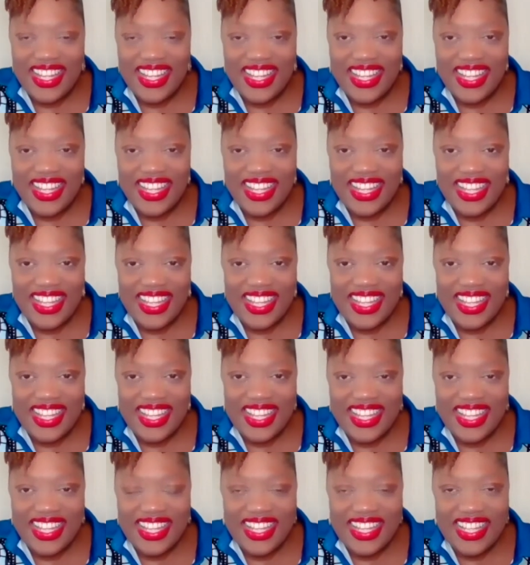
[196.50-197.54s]

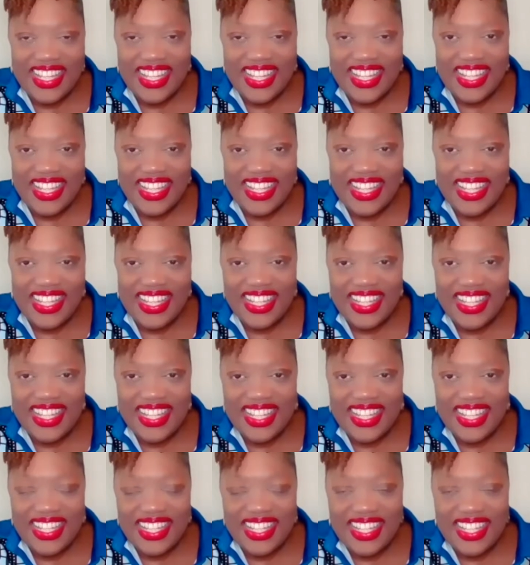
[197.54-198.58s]

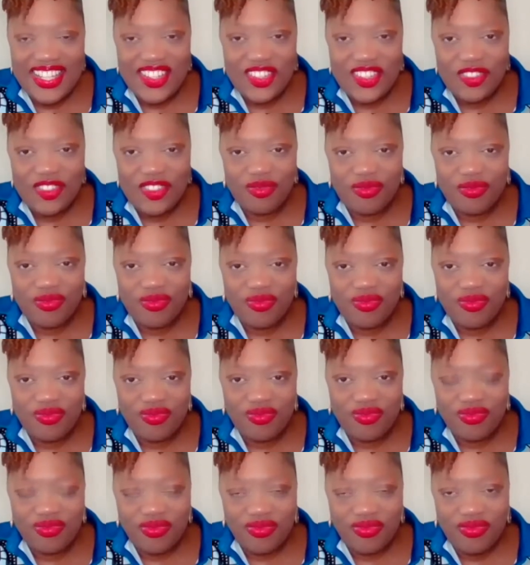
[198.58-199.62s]

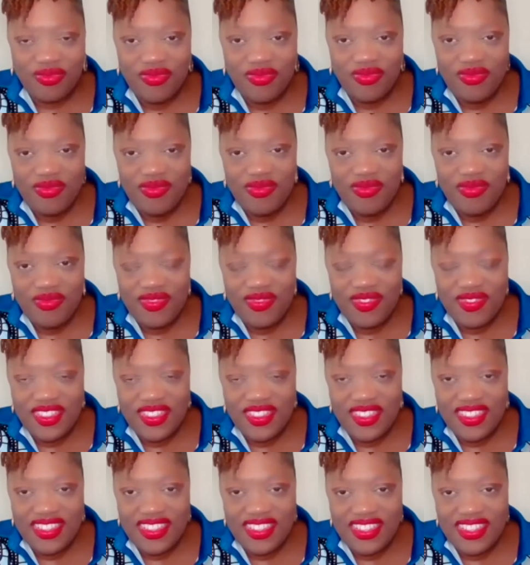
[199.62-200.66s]

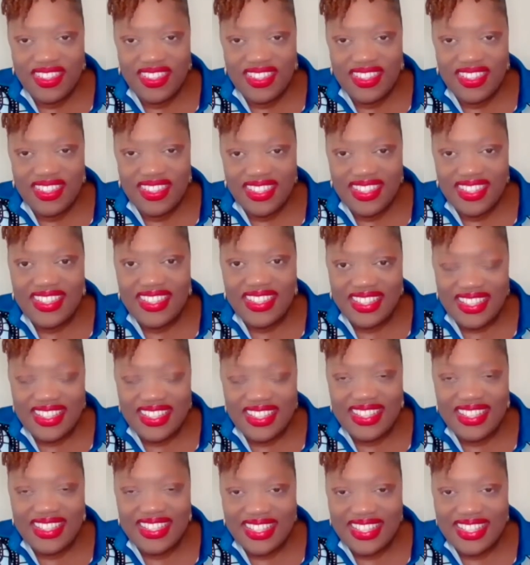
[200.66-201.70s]

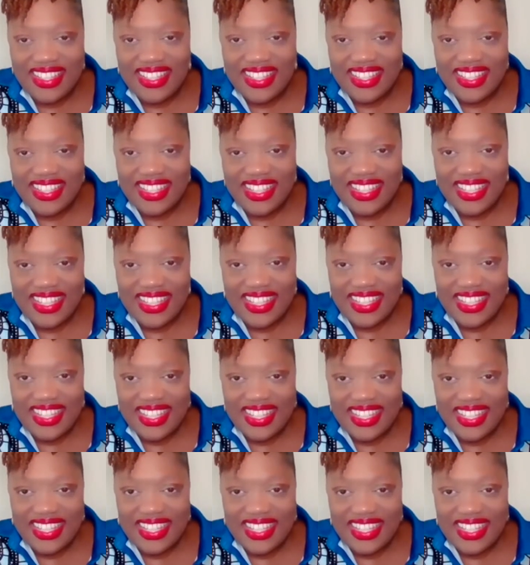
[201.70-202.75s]

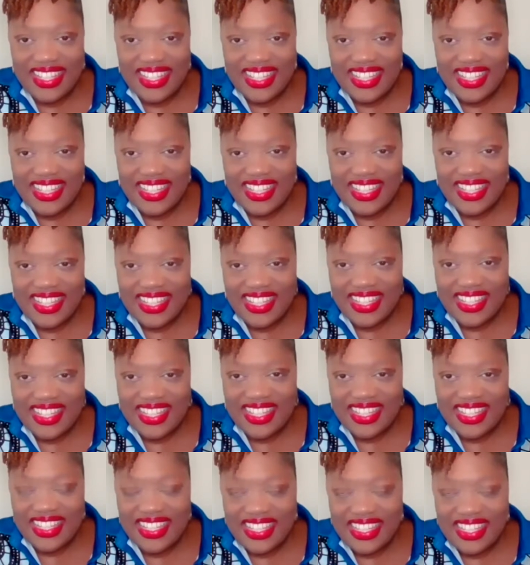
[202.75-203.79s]

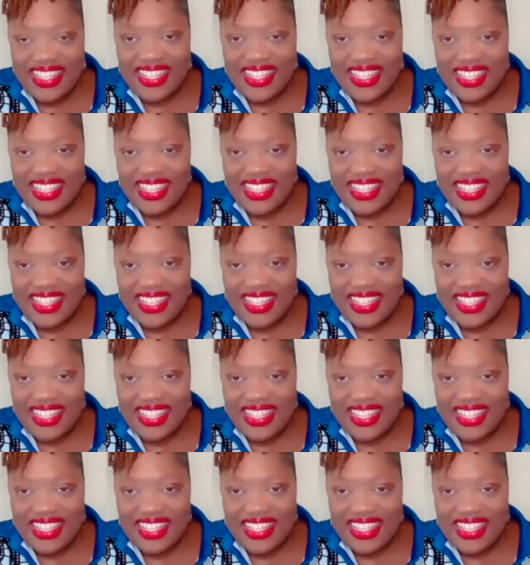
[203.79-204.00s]
The person shown says nothing.